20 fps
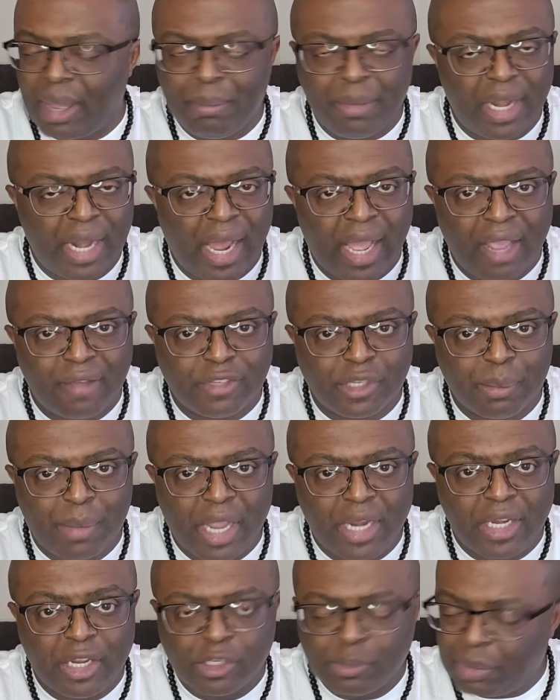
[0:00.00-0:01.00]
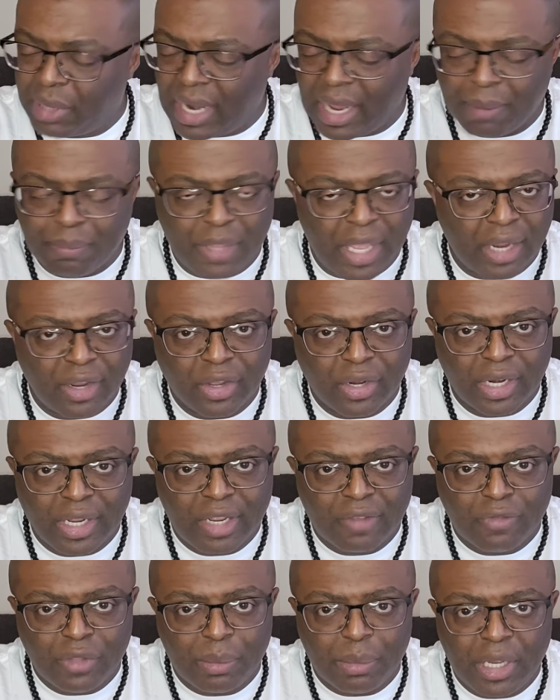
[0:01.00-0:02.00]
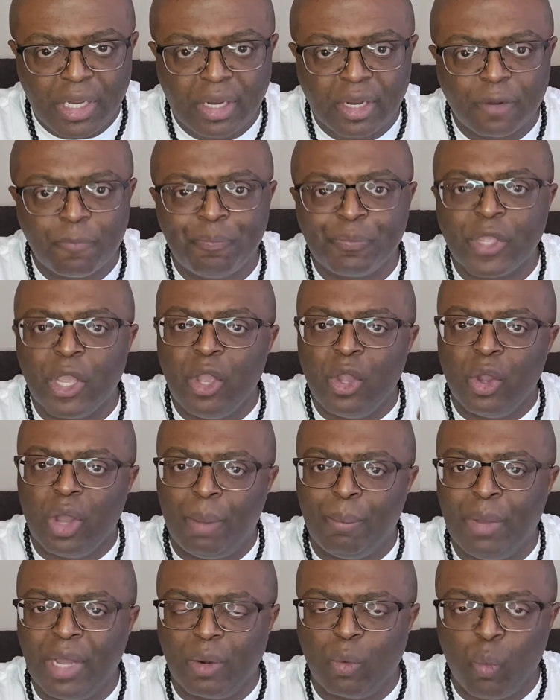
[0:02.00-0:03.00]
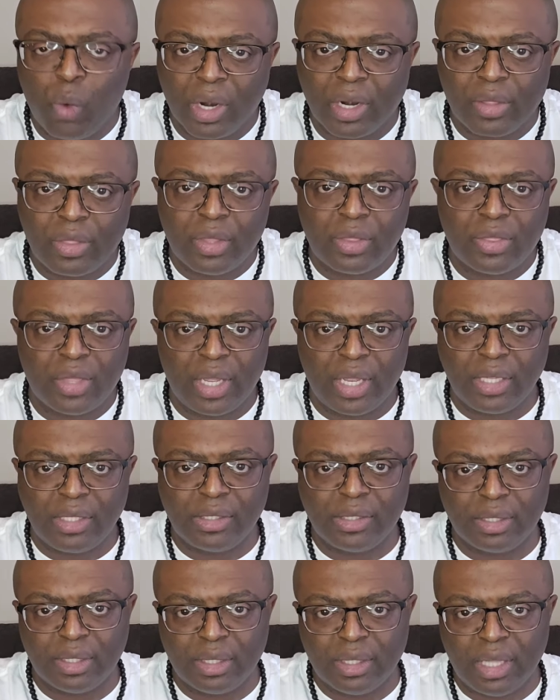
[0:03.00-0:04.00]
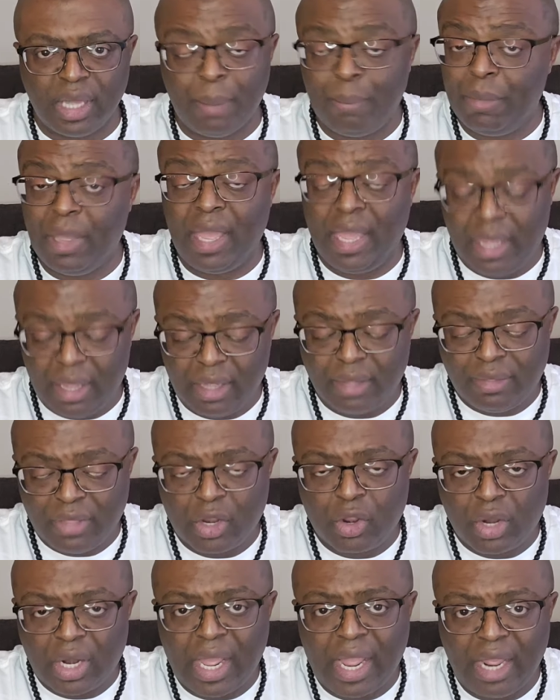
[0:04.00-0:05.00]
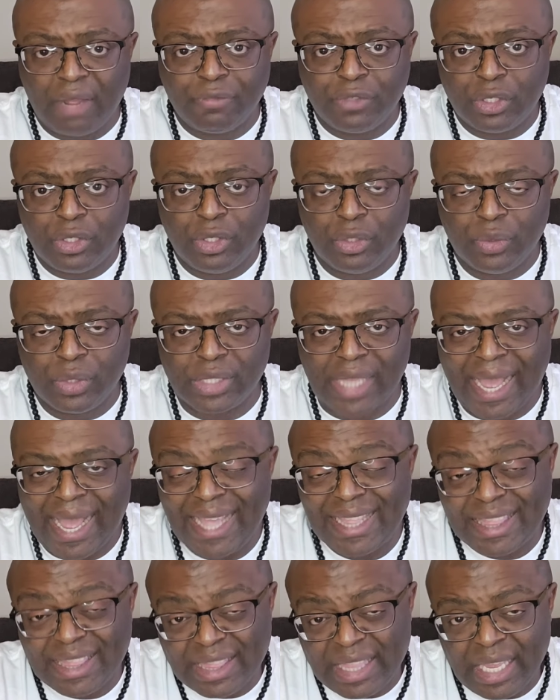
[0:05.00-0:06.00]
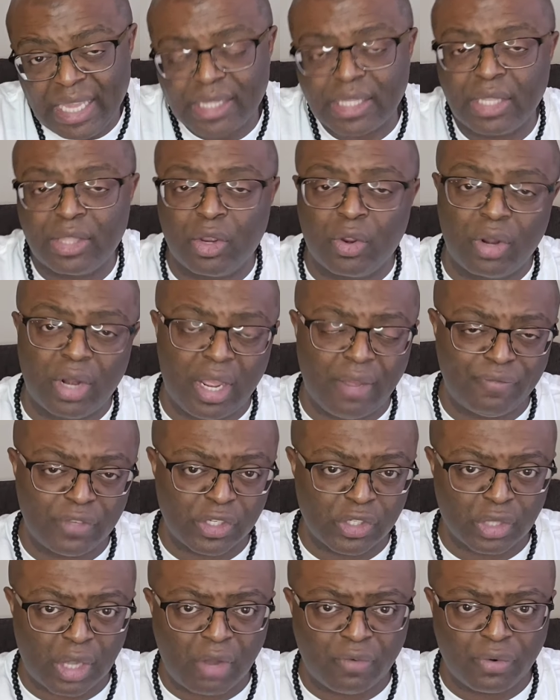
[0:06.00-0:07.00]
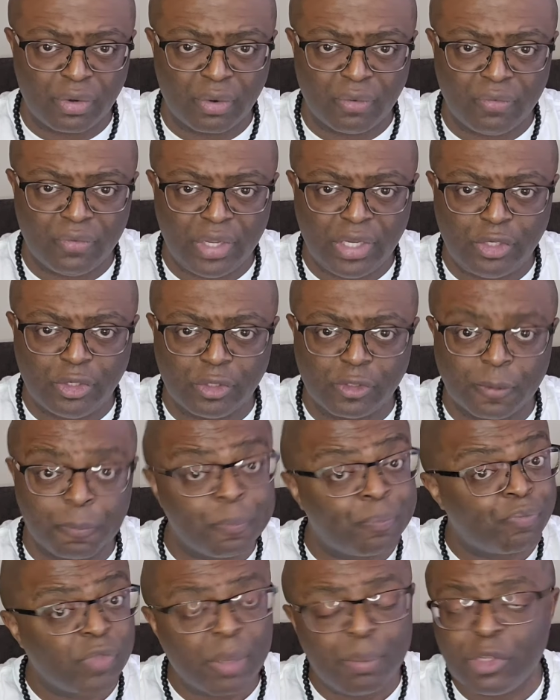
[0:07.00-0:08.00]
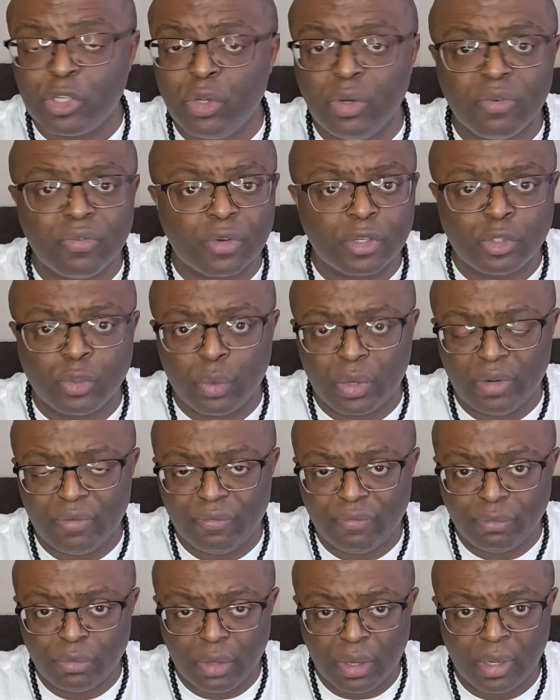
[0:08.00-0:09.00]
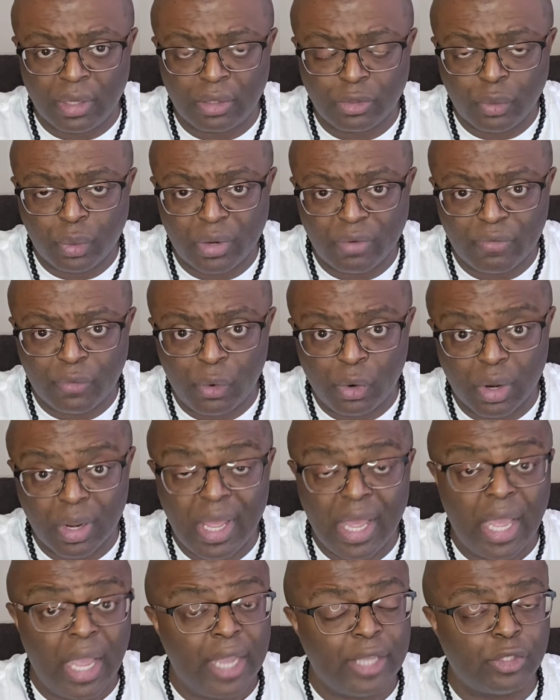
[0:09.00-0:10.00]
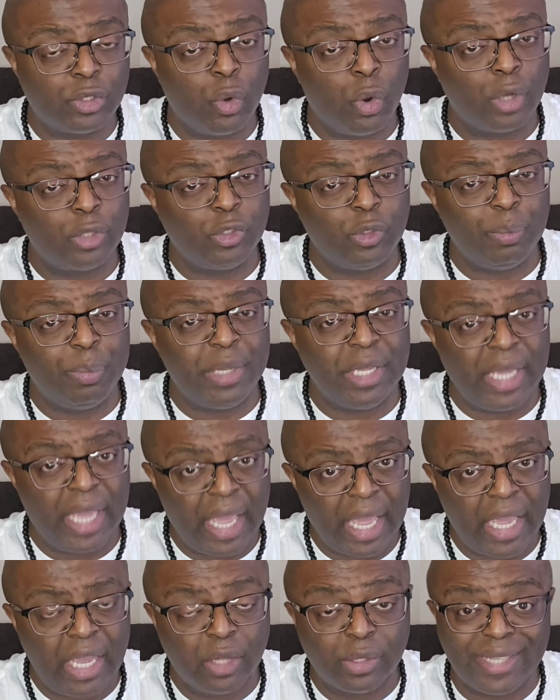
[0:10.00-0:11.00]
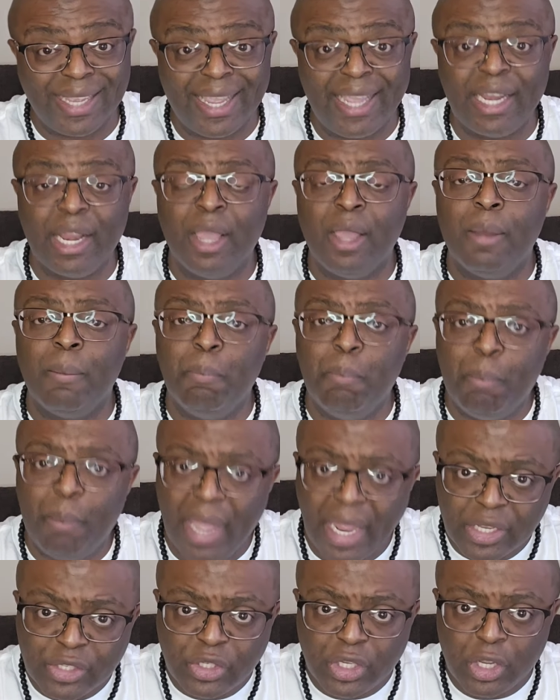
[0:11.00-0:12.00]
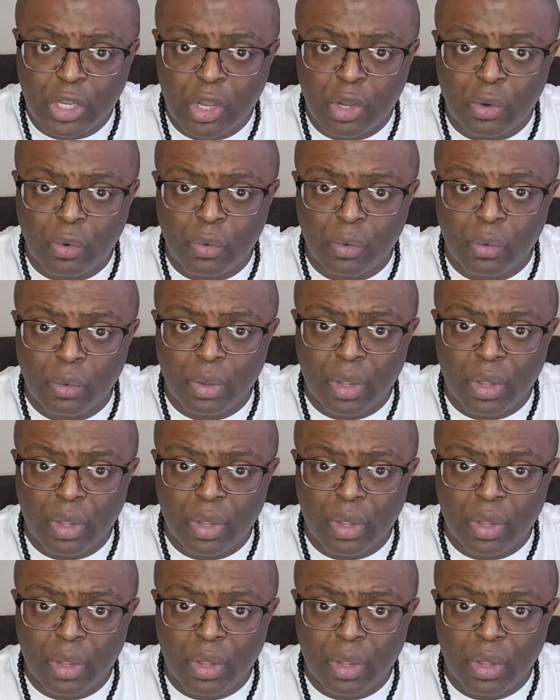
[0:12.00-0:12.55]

I mean, I have some ideas, but I'm not going to give them here. But one of the things they're going to have to do is I think that they're going to have to soften her features. Miss Universe 2024 is going to be held in Mexico.